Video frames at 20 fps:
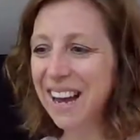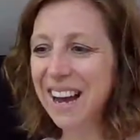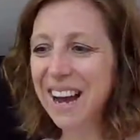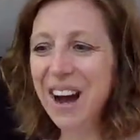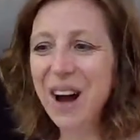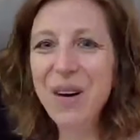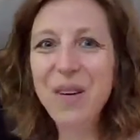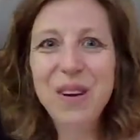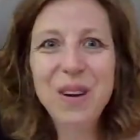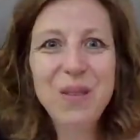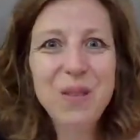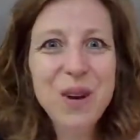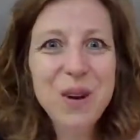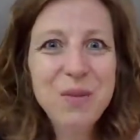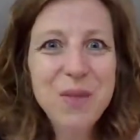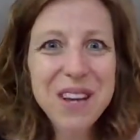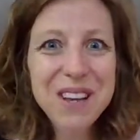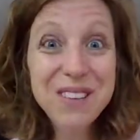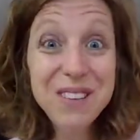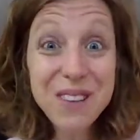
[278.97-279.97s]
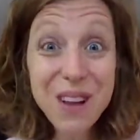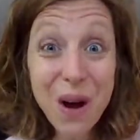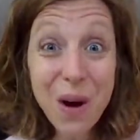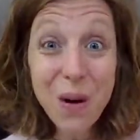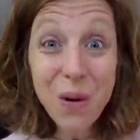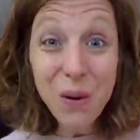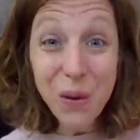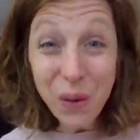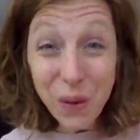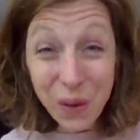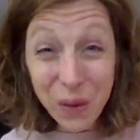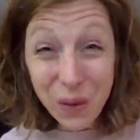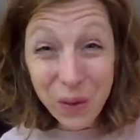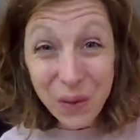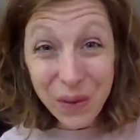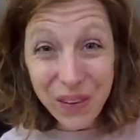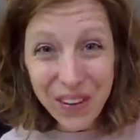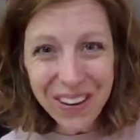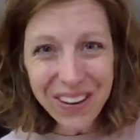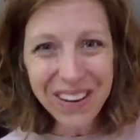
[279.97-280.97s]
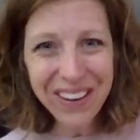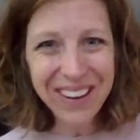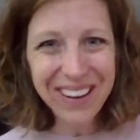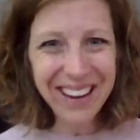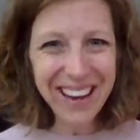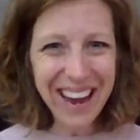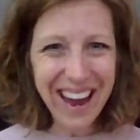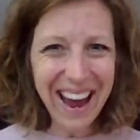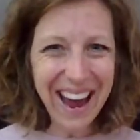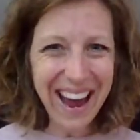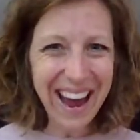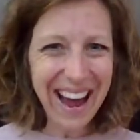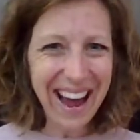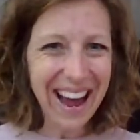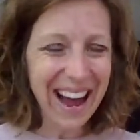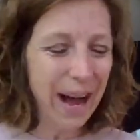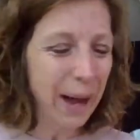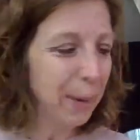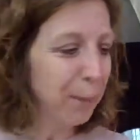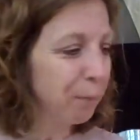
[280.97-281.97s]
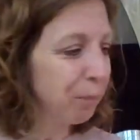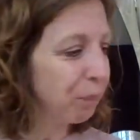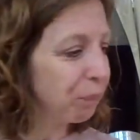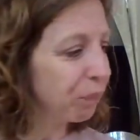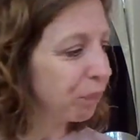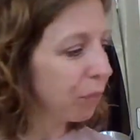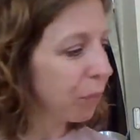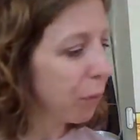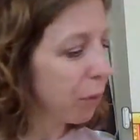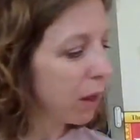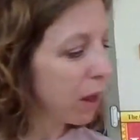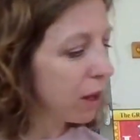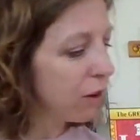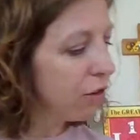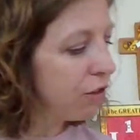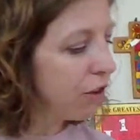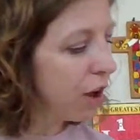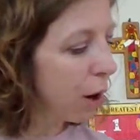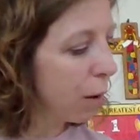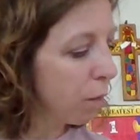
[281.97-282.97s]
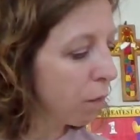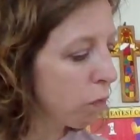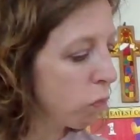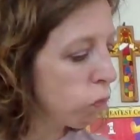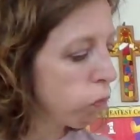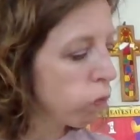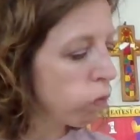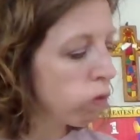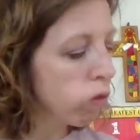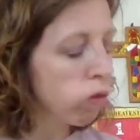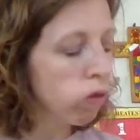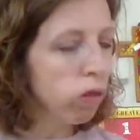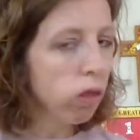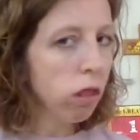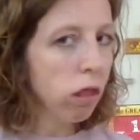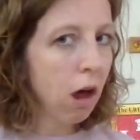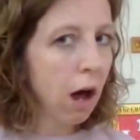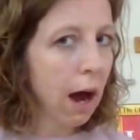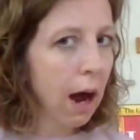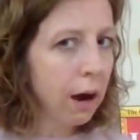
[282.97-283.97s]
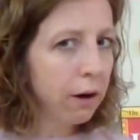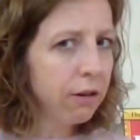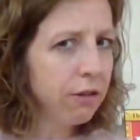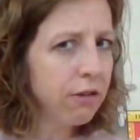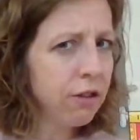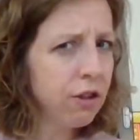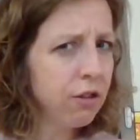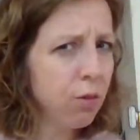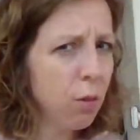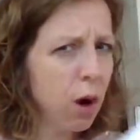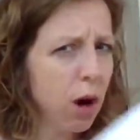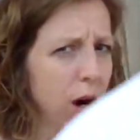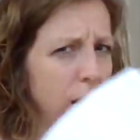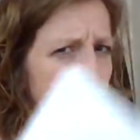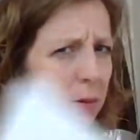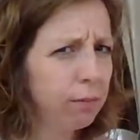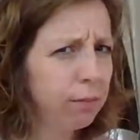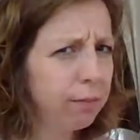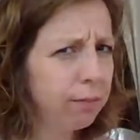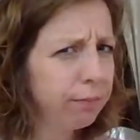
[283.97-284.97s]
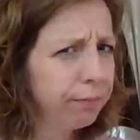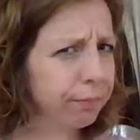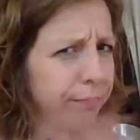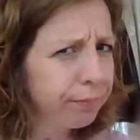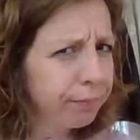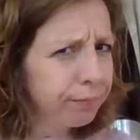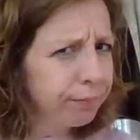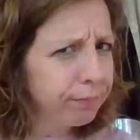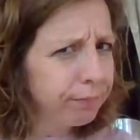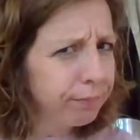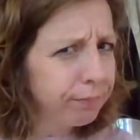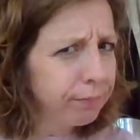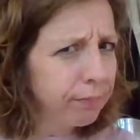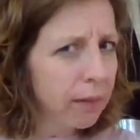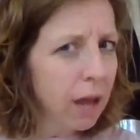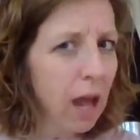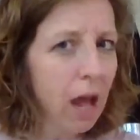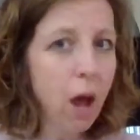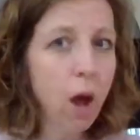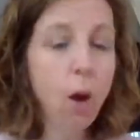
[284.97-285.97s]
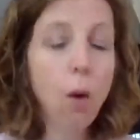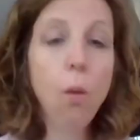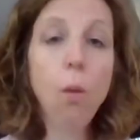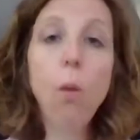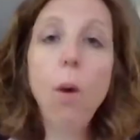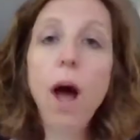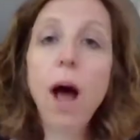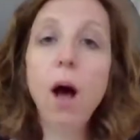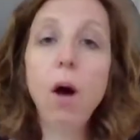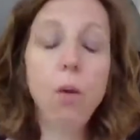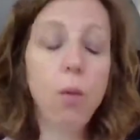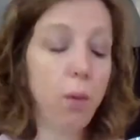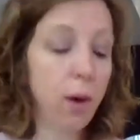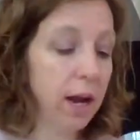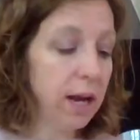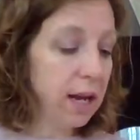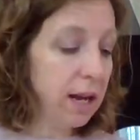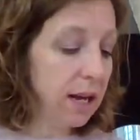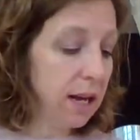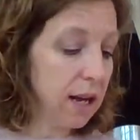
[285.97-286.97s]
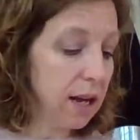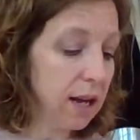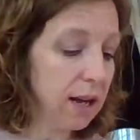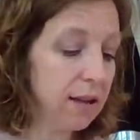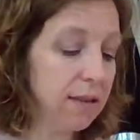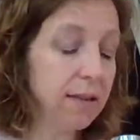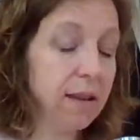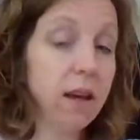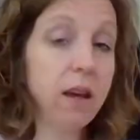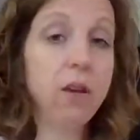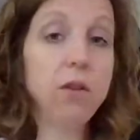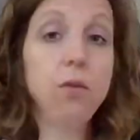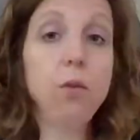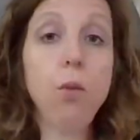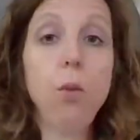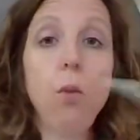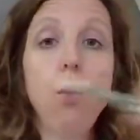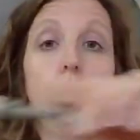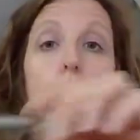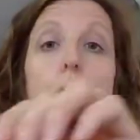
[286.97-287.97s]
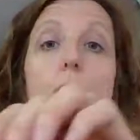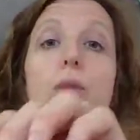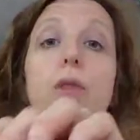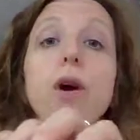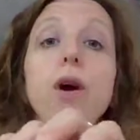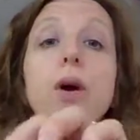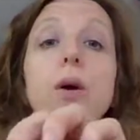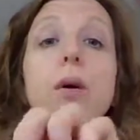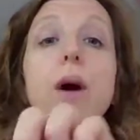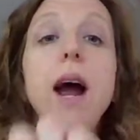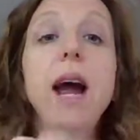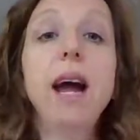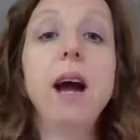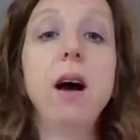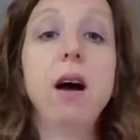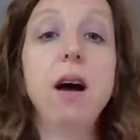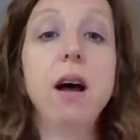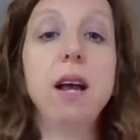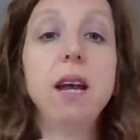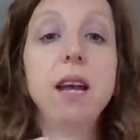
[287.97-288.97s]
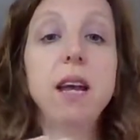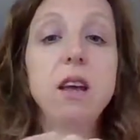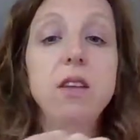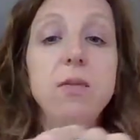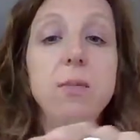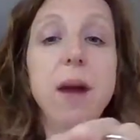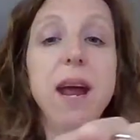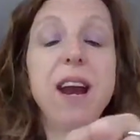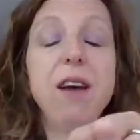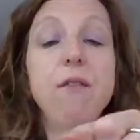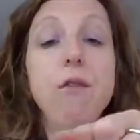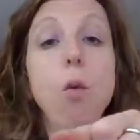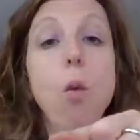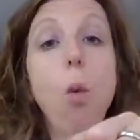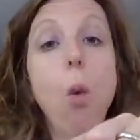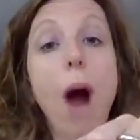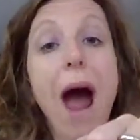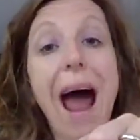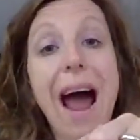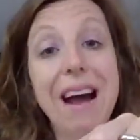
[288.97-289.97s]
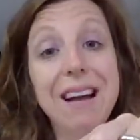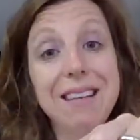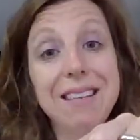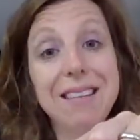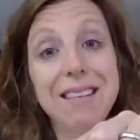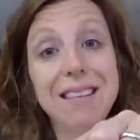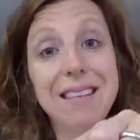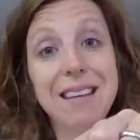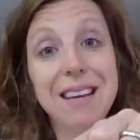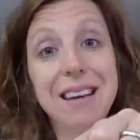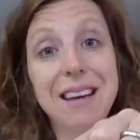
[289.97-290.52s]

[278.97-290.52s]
Oh, it would be so cool. Yeah. So, how does this work? Well, what it is the crayon is made of wax.